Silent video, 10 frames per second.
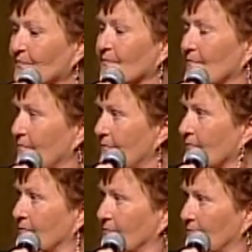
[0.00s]

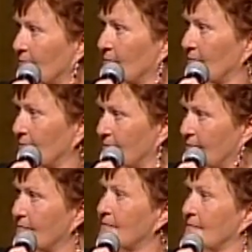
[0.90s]
volleyball in
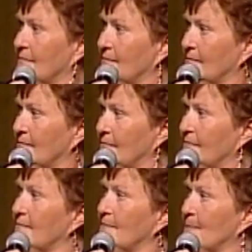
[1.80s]
school and, and
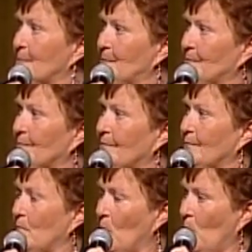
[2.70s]
looking maybe beyond
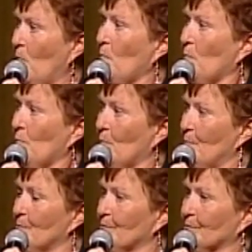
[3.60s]
that, what advice do
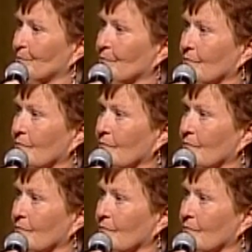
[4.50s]
you have for them?